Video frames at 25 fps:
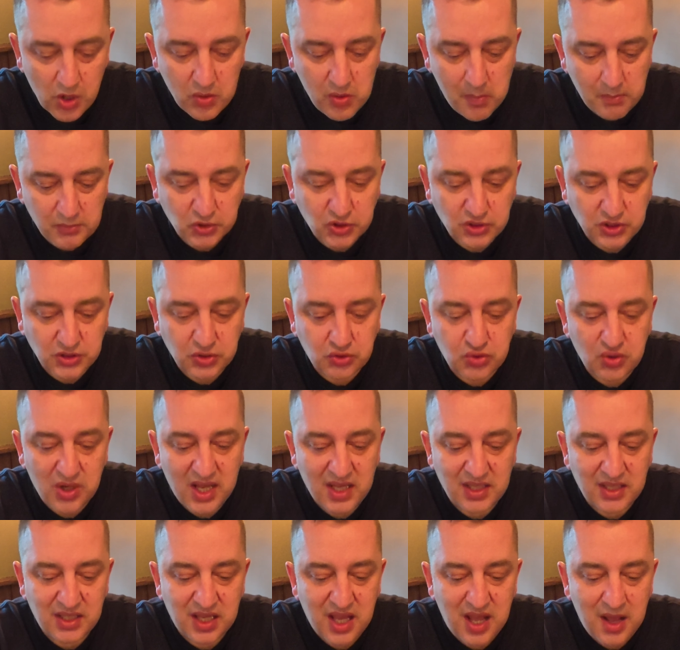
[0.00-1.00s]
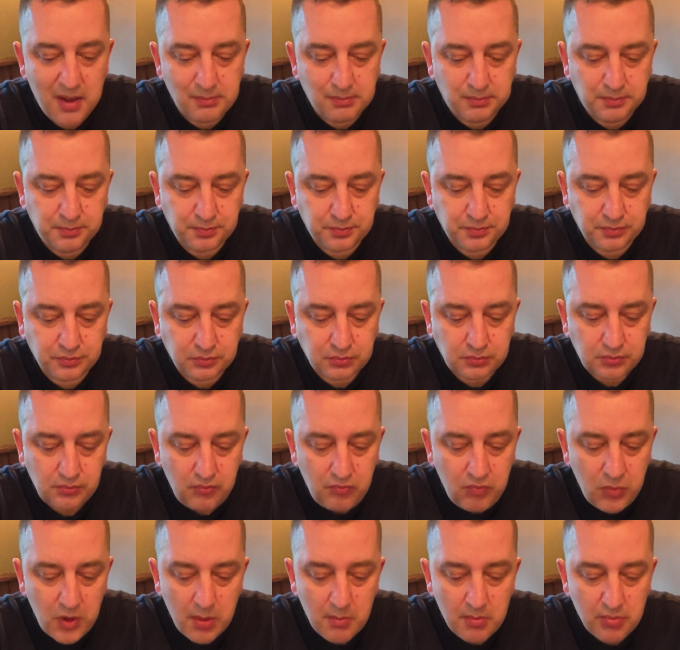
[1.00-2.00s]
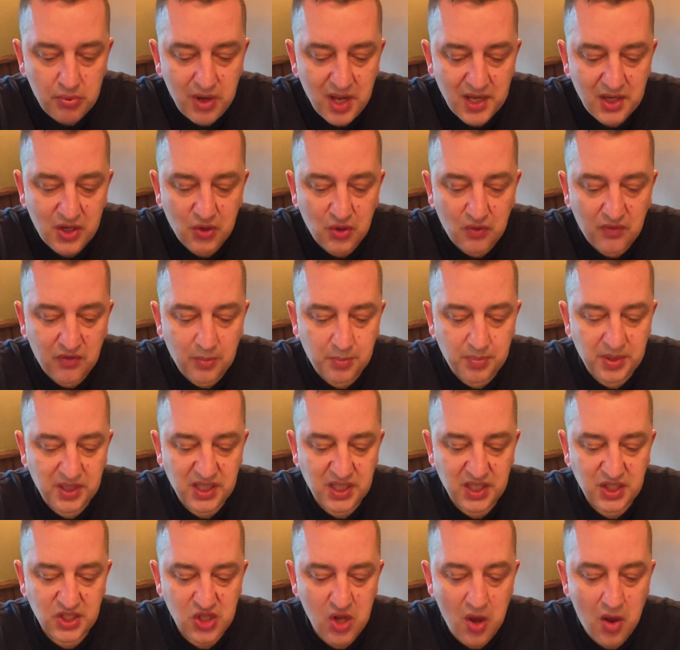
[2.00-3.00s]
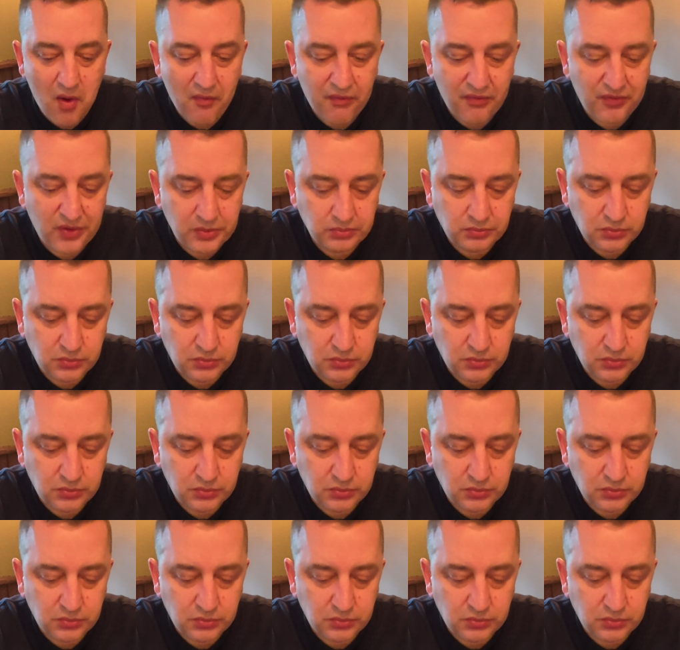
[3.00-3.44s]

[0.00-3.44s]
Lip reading: I'm just going to try and break another piece off